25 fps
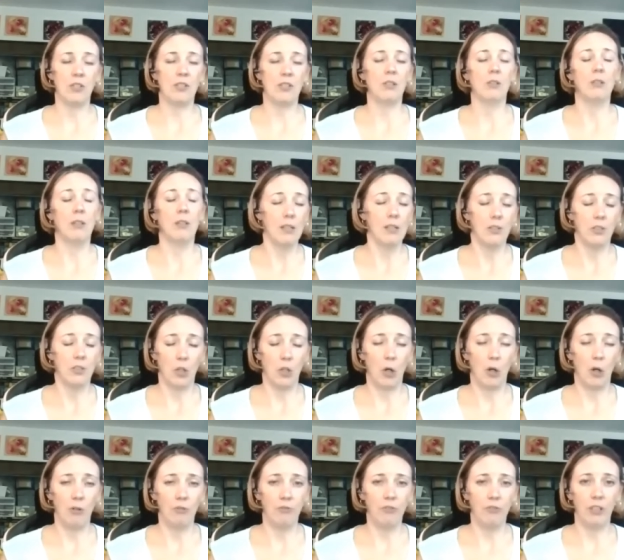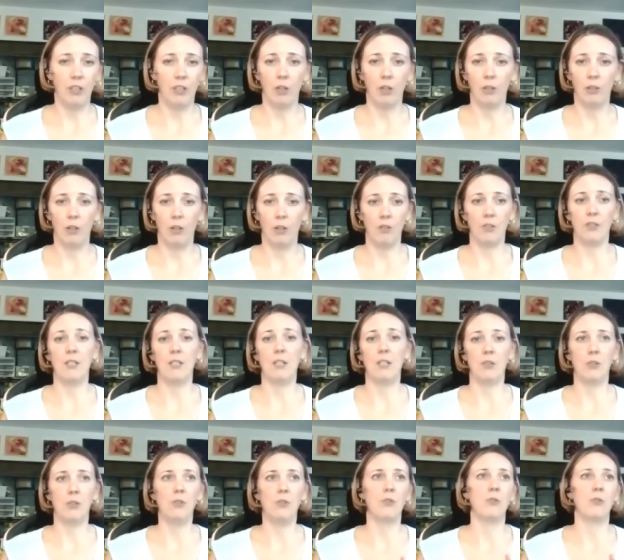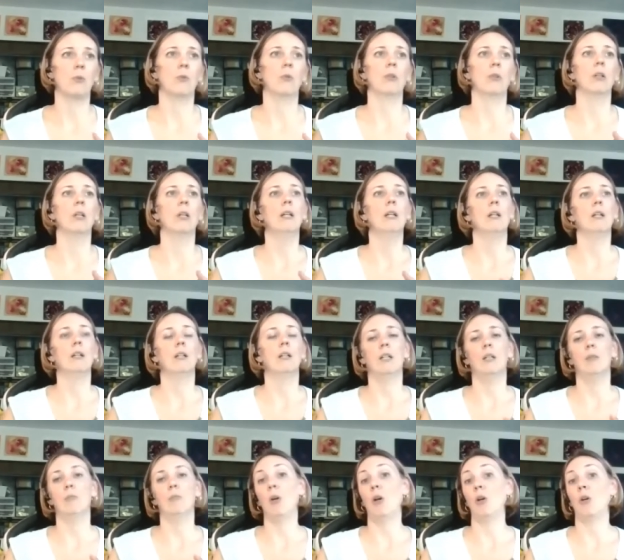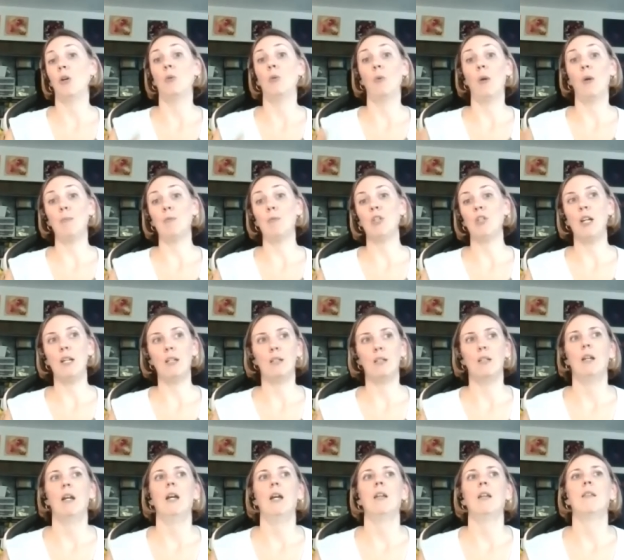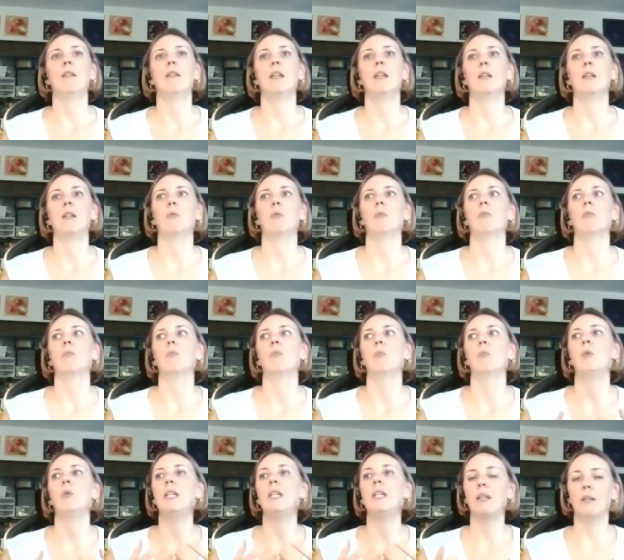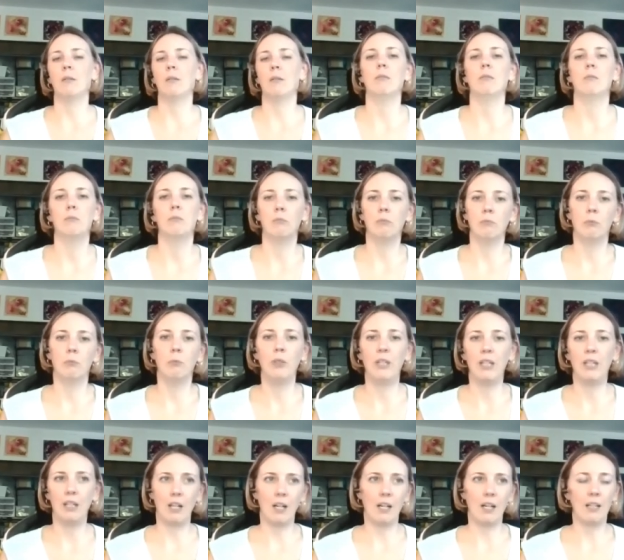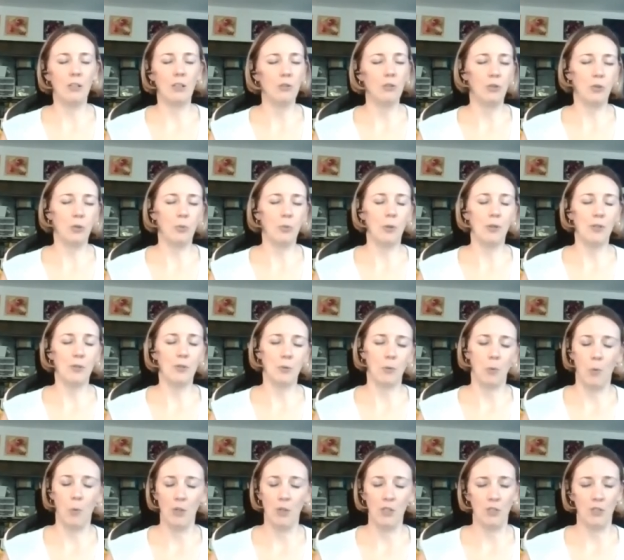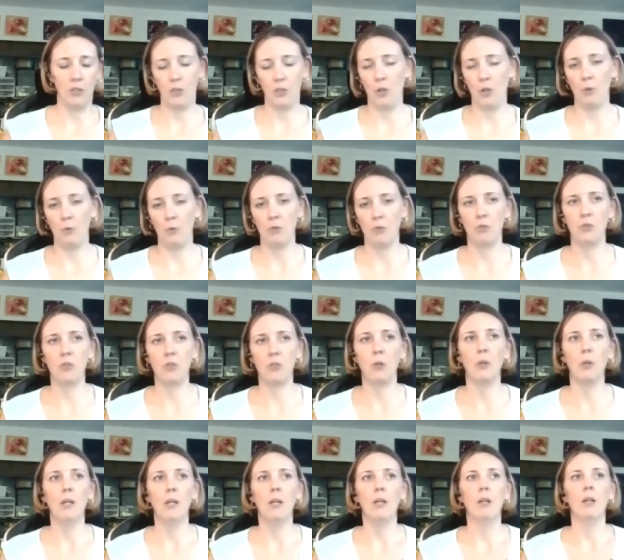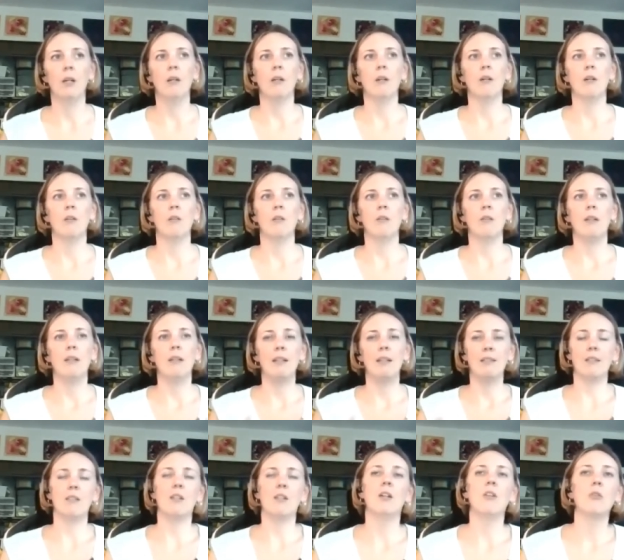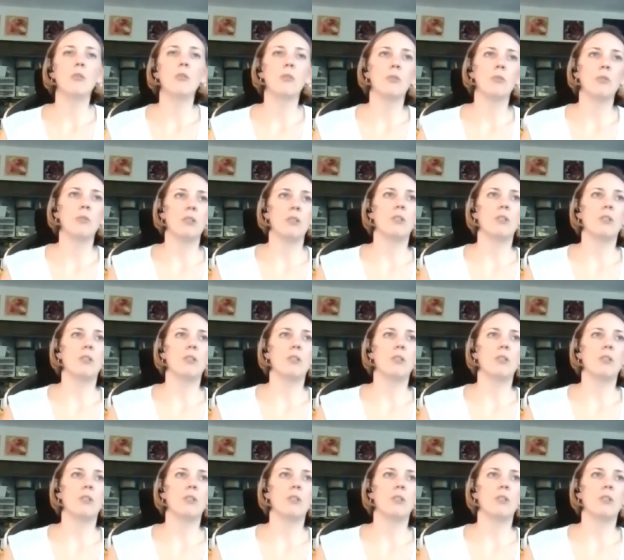still not solved in our call centers or um, on our web chat, I think we can we can kind of kill two birds with one stone. So that's another